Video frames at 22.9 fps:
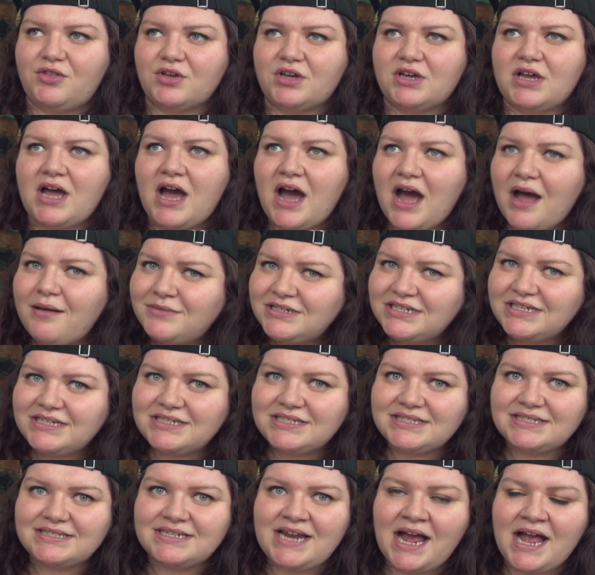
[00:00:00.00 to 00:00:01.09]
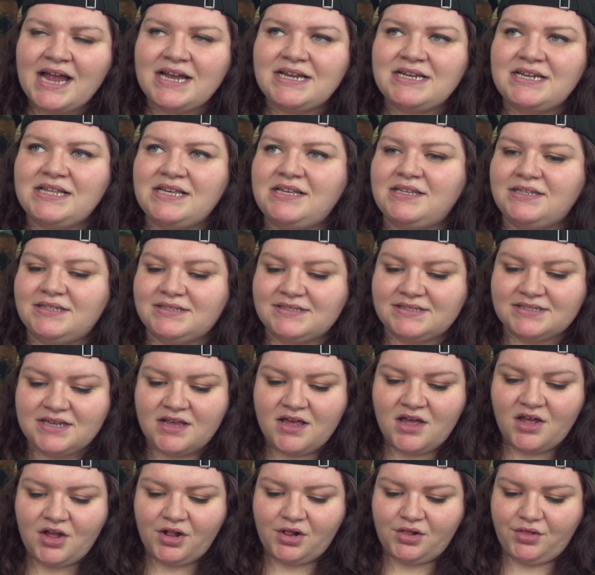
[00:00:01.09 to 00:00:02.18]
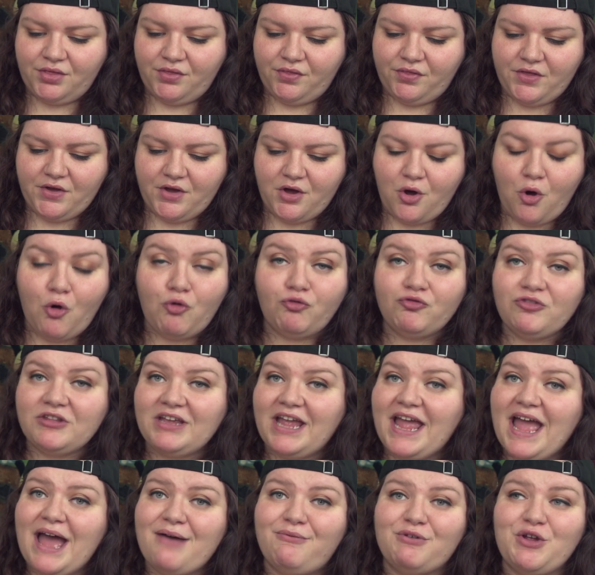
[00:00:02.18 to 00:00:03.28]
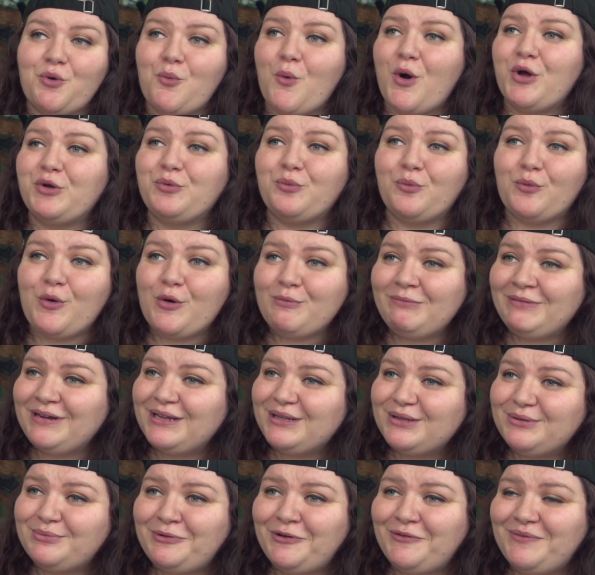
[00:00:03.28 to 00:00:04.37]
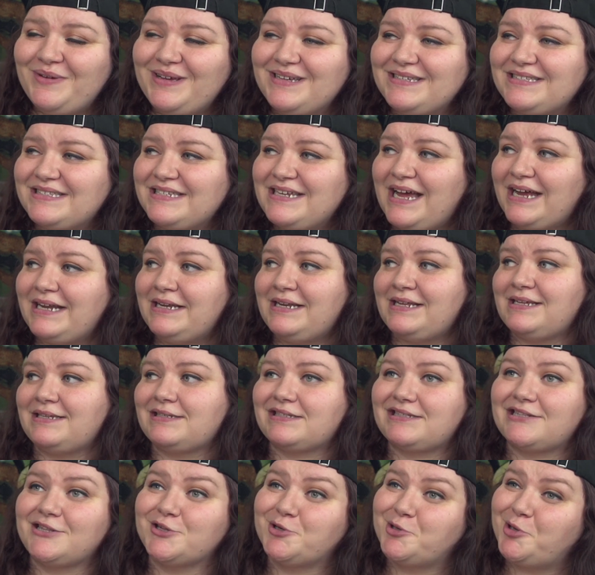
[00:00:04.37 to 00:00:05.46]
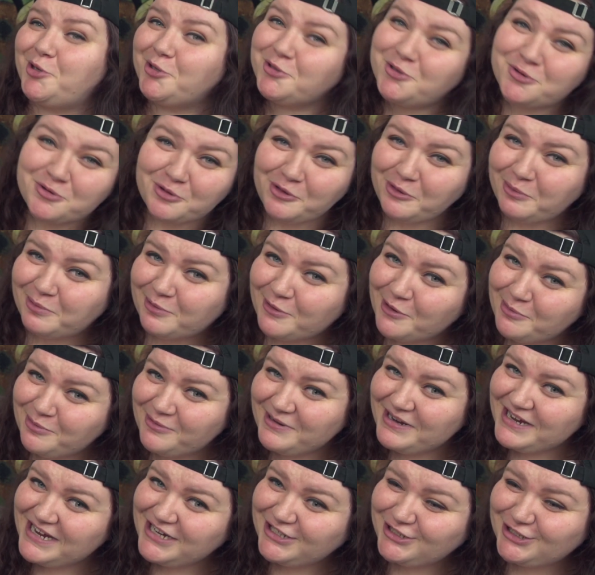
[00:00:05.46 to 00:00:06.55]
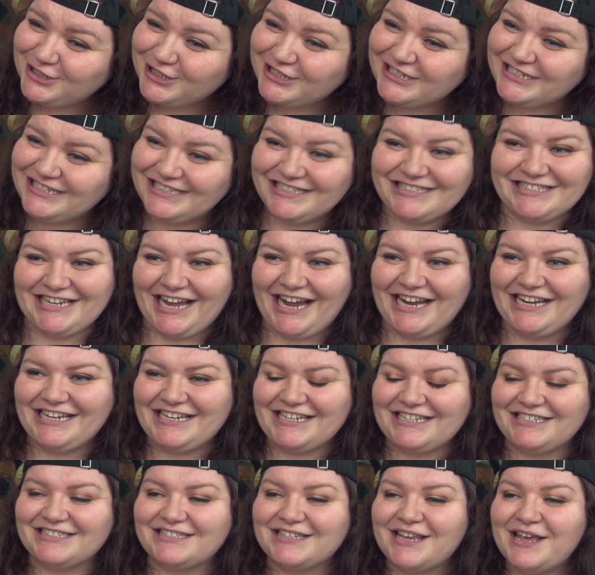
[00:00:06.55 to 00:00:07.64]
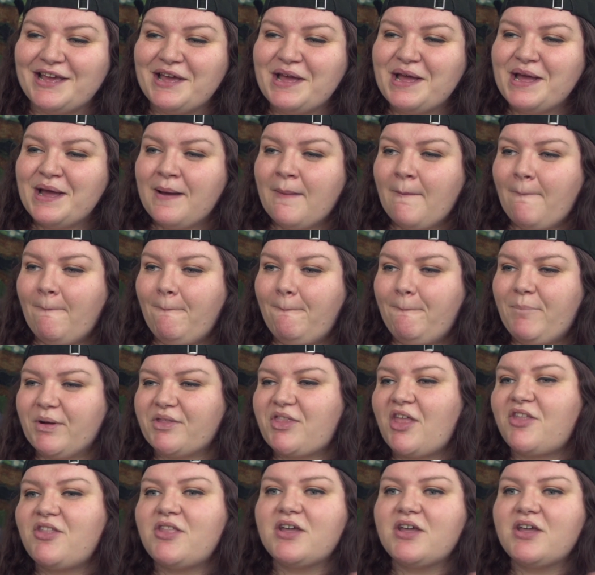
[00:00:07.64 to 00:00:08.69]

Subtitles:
comedy is 90s. The only having one woman in the movie is 90s. The cultural appropriation is 90s. But then